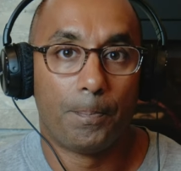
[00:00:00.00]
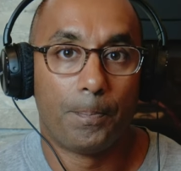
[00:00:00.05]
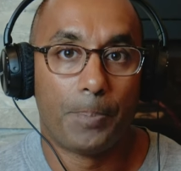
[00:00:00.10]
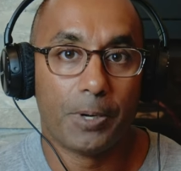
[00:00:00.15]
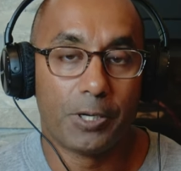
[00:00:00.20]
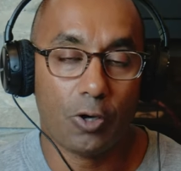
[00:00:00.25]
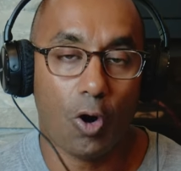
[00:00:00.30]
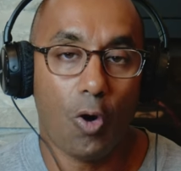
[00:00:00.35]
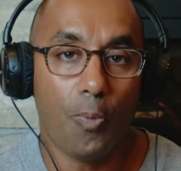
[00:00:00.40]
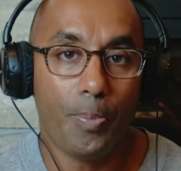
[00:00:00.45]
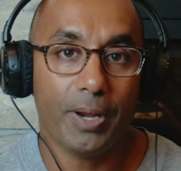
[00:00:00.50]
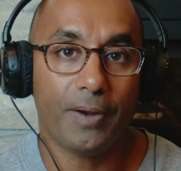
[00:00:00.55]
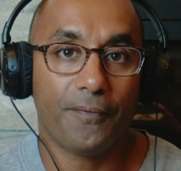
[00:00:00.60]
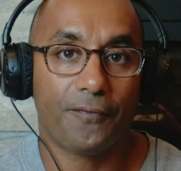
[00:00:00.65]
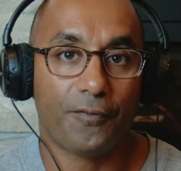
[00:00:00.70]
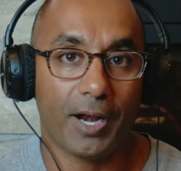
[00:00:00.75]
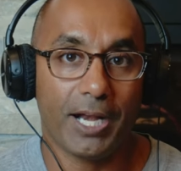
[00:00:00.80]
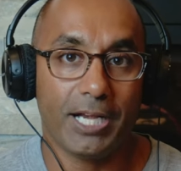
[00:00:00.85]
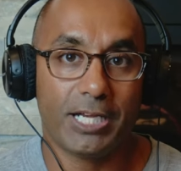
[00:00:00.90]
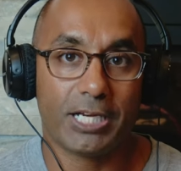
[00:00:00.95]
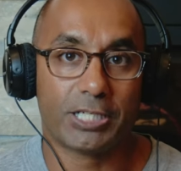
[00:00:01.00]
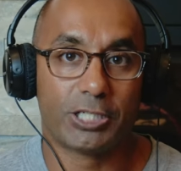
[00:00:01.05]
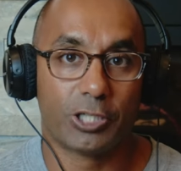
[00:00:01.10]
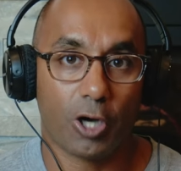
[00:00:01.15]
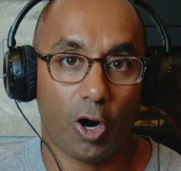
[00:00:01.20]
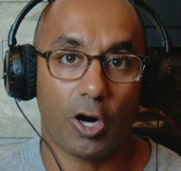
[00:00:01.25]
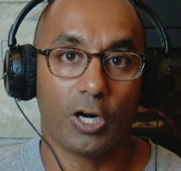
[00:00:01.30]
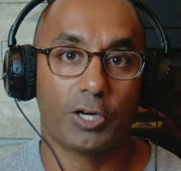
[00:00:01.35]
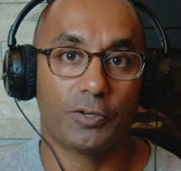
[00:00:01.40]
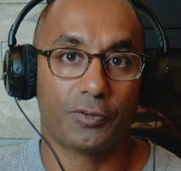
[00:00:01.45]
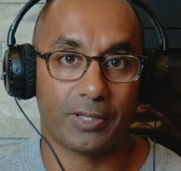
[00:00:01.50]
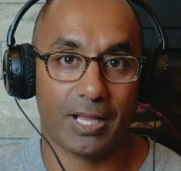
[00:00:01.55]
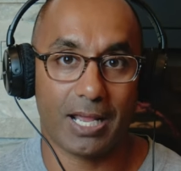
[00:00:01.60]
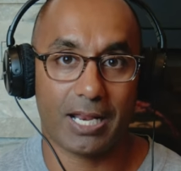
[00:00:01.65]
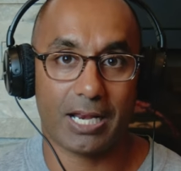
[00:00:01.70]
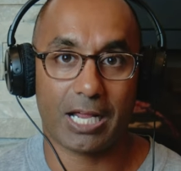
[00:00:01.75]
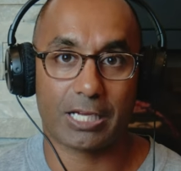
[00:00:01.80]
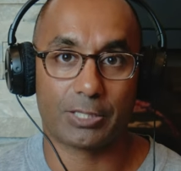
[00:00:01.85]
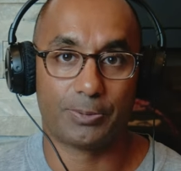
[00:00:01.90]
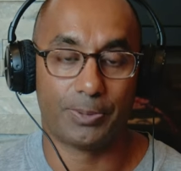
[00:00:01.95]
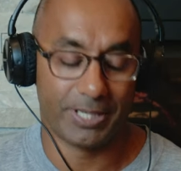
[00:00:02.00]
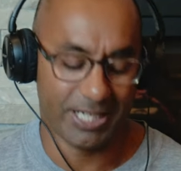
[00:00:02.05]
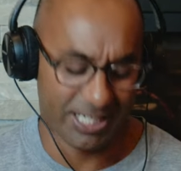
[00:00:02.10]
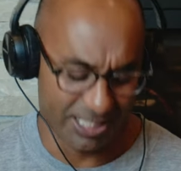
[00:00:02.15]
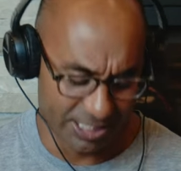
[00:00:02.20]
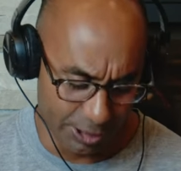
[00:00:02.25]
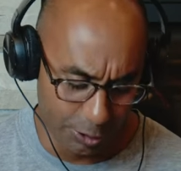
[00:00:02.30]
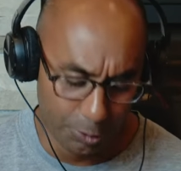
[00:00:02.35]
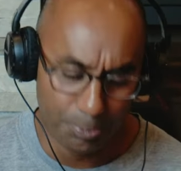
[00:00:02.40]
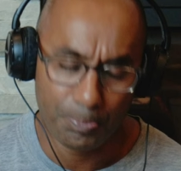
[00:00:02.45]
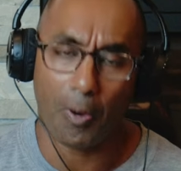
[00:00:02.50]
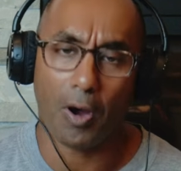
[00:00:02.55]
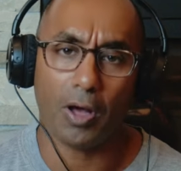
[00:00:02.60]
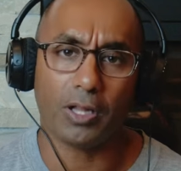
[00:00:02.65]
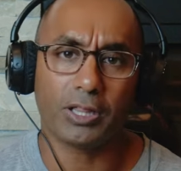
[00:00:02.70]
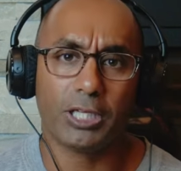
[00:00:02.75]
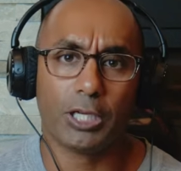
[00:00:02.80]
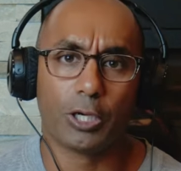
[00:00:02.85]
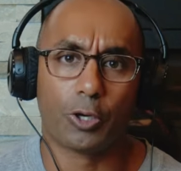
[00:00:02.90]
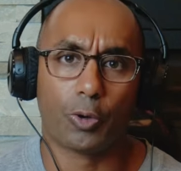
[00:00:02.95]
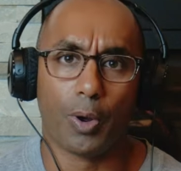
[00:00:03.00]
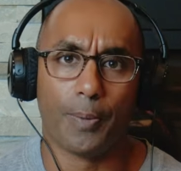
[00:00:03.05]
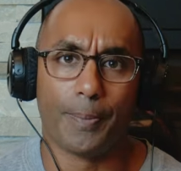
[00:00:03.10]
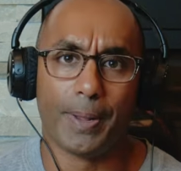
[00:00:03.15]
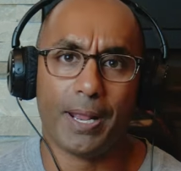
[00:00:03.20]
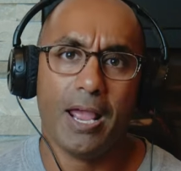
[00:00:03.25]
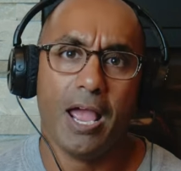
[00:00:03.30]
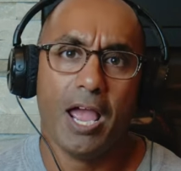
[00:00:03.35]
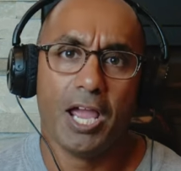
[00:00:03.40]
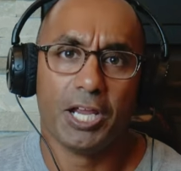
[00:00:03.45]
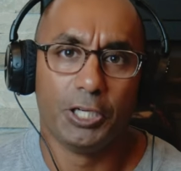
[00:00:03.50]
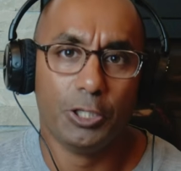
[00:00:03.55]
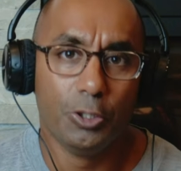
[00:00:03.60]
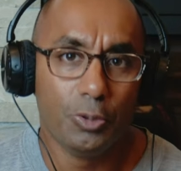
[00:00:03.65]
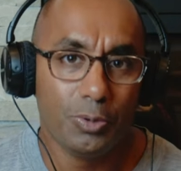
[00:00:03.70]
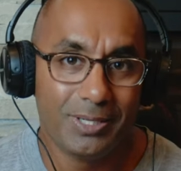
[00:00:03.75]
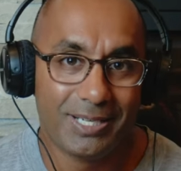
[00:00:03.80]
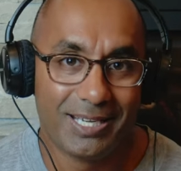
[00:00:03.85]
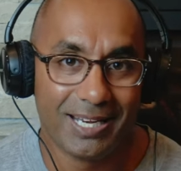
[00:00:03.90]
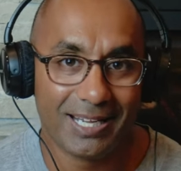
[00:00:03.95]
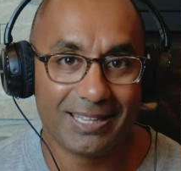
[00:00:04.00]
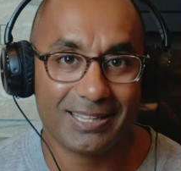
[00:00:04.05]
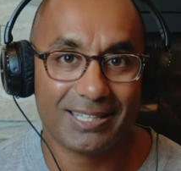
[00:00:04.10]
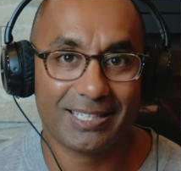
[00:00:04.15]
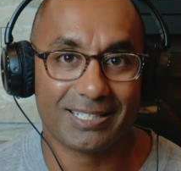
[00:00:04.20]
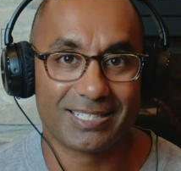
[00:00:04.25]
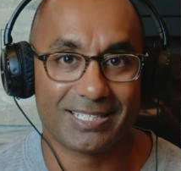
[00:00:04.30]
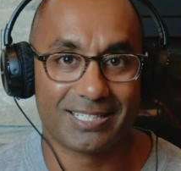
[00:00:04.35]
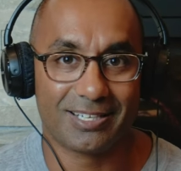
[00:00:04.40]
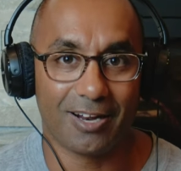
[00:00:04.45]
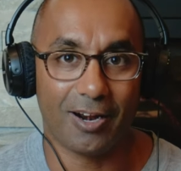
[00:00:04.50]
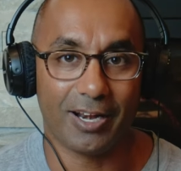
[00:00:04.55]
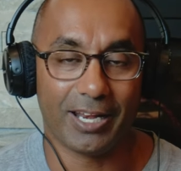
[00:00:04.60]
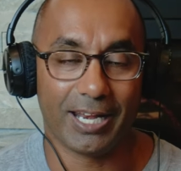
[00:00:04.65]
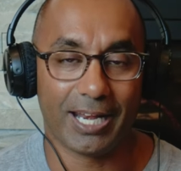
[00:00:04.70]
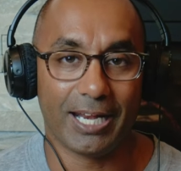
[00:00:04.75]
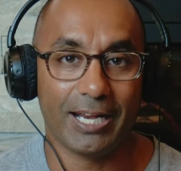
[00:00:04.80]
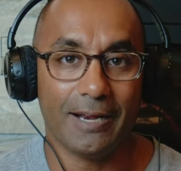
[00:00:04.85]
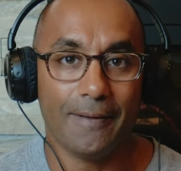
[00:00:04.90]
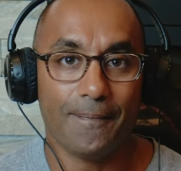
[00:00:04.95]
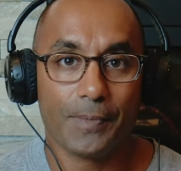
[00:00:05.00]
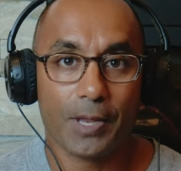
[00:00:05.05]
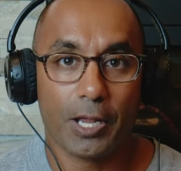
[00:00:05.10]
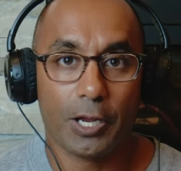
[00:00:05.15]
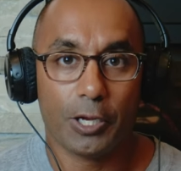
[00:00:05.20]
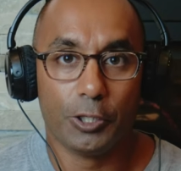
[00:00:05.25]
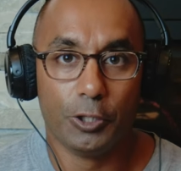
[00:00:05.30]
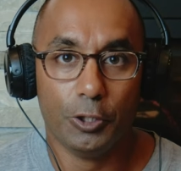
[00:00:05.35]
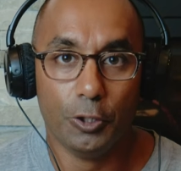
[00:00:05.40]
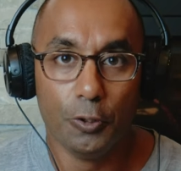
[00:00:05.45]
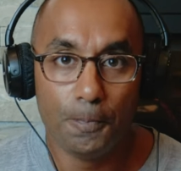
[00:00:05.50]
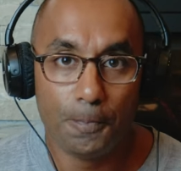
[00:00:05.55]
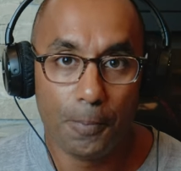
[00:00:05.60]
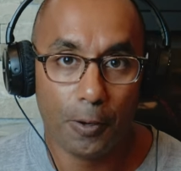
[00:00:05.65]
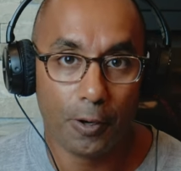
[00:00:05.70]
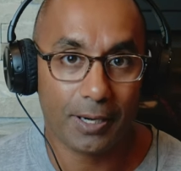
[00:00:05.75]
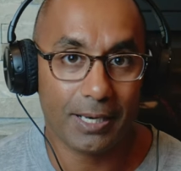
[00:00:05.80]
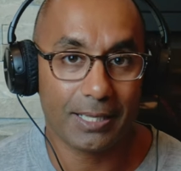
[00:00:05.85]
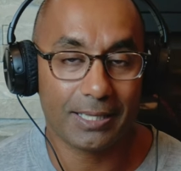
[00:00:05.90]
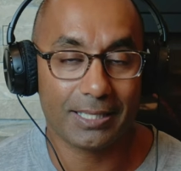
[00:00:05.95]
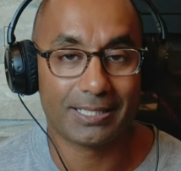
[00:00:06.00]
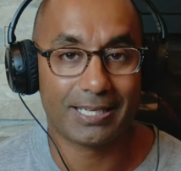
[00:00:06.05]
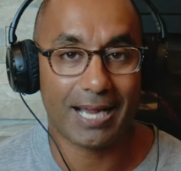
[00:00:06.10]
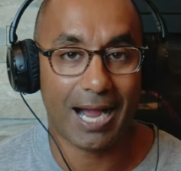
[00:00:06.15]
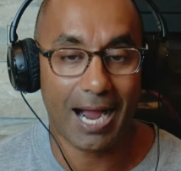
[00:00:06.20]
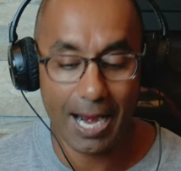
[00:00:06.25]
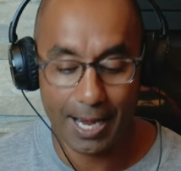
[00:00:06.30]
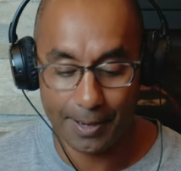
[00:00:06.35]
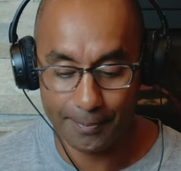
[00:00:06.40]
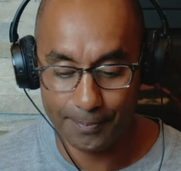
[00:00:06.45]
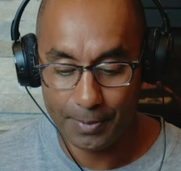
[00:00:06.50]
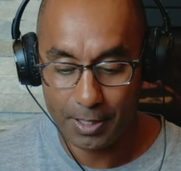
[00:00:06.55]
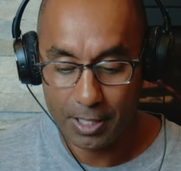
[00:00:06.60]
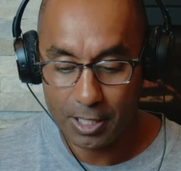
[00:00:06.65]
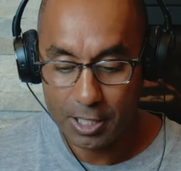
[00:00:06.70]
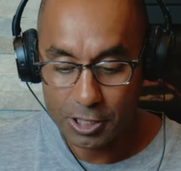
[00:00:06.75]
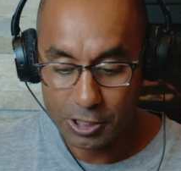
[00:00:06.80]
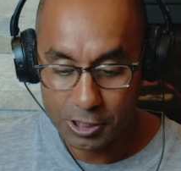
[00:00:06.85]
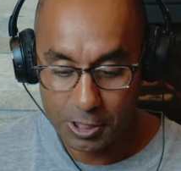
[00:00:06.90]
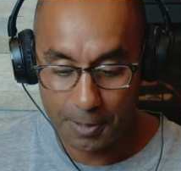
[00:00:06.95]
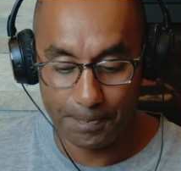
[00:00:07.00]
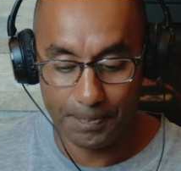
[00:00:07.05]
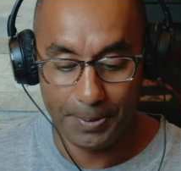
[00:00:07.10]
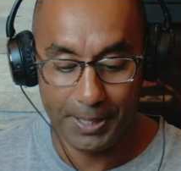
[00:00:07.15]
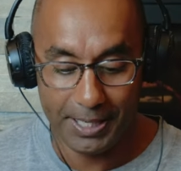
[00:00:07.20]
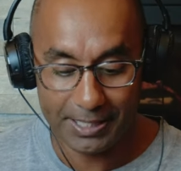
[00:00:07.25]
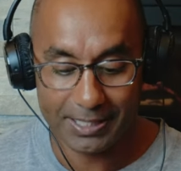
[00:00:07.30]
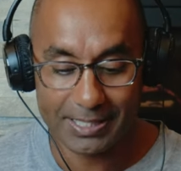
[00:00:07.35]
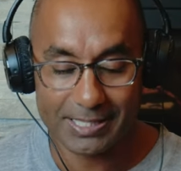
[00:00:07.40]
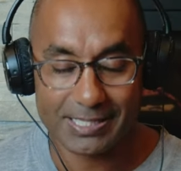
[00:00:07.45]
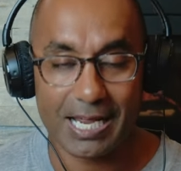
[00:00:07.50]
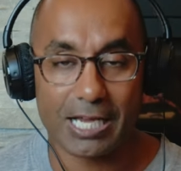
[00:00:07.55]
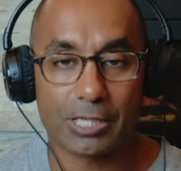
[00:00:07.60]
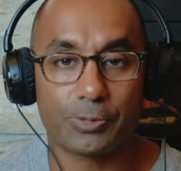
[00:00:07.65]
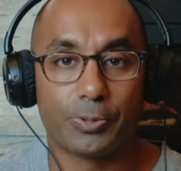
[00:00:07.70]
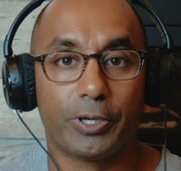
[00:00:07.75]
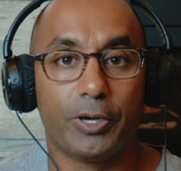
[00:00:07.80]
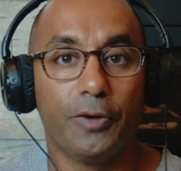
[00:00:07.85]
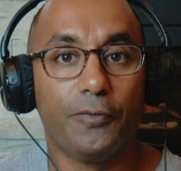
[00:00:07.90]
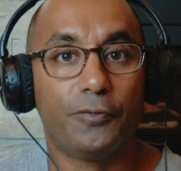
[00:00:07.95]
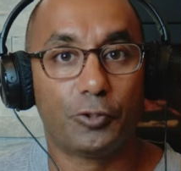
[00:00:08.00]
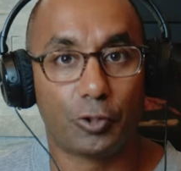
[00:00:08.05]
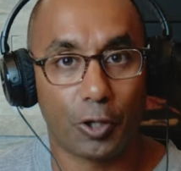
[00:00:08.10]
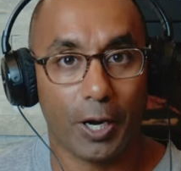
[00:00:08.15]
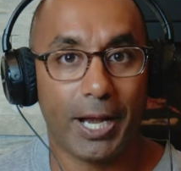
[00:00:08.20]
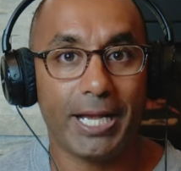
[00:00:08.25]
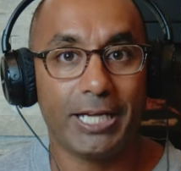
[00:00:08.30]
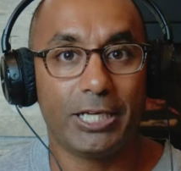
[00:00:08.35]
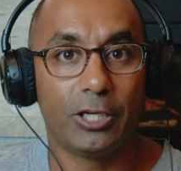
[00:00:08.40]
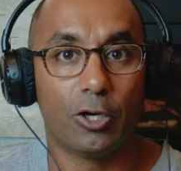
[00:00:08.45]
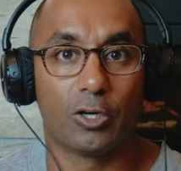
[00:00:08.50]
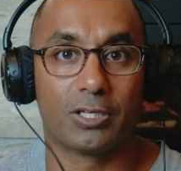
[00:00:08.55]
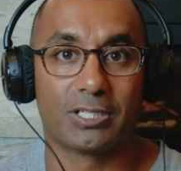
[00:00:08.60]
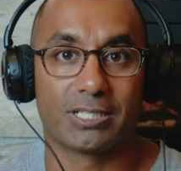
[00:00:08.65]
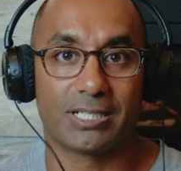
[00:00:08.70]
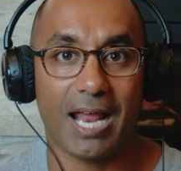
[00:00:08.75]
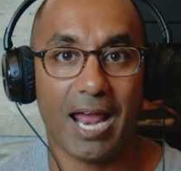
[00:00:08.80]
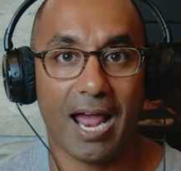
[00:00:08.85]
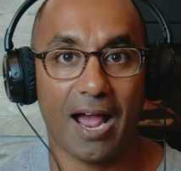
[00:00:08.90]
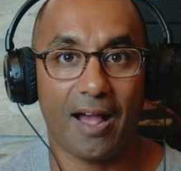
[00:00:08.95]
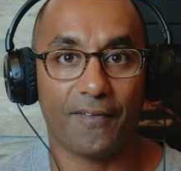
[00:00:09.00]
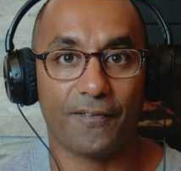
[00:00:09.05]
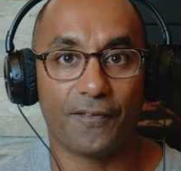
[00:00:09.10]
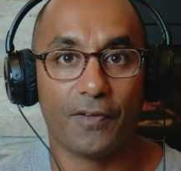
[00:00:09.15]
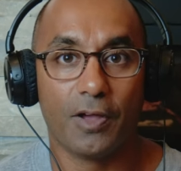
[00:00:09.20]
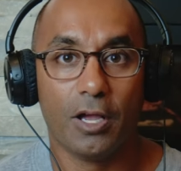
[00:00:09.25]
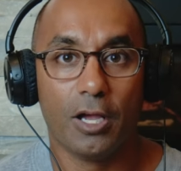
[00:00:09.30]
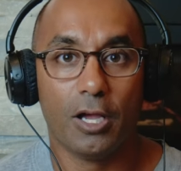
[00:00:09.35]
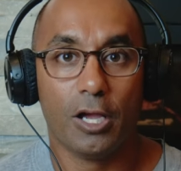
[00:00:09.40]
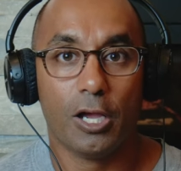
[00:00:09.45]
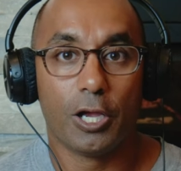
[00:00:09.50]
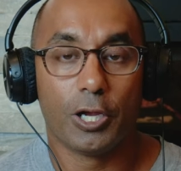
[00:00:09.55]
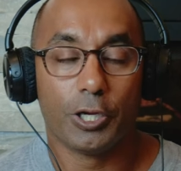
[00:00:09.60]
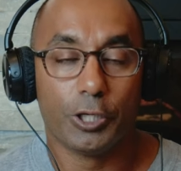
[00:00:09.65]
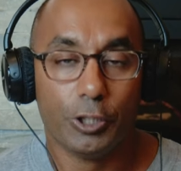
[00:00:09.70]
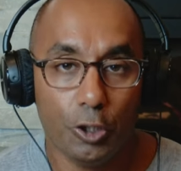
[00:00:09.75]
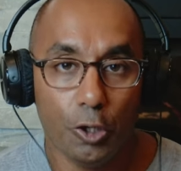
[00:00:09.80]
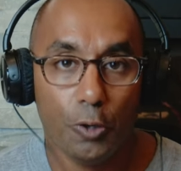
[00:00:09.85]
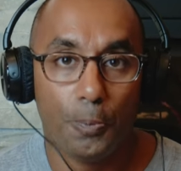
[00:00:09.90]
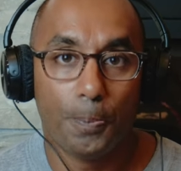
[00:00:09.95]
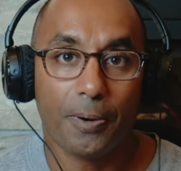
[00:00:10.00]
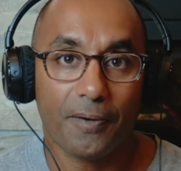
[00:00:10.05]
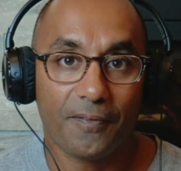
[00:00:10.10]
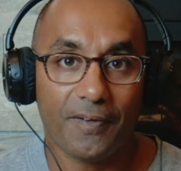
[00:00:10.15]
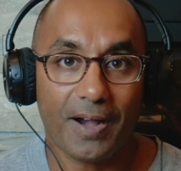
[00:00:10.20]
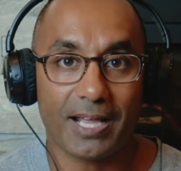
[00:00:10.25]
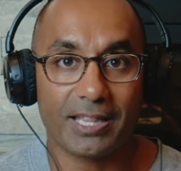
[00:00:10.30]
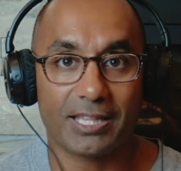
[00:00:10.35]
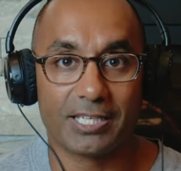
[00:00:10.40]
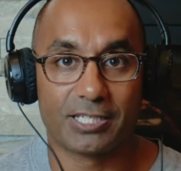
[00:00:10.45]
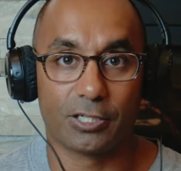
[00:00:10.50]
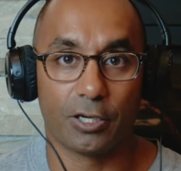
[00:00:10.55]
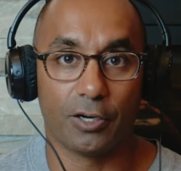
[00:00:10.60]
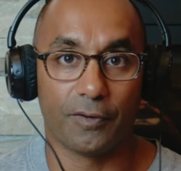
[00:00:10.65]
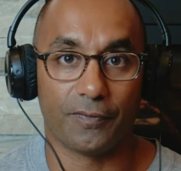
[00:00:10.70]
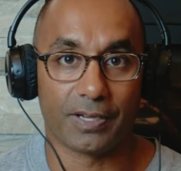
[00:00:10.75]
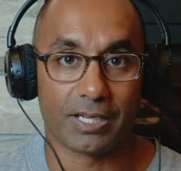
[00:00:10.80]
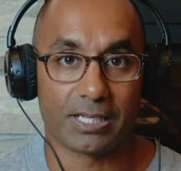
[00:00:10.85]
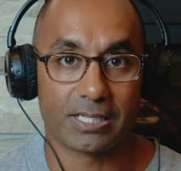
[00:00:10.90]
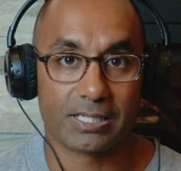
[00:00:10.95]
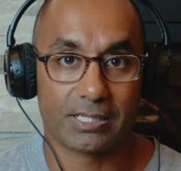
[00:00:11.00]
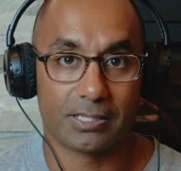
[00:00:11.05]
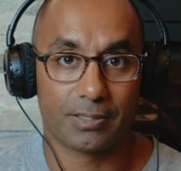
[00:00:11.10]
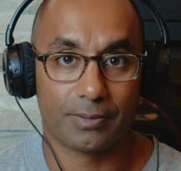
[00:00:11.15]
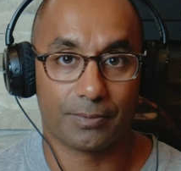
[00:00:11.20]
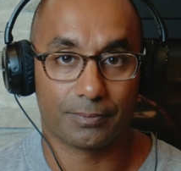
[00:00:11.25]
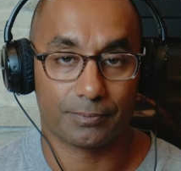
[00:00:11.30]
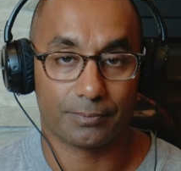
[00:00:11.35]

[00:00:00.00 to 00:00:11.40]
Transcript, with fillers: But don't be afraid to charge for that expertise. You bought the equipment. You did the studying. You put in the time to be this expert. You've trained your staff. You provide the service.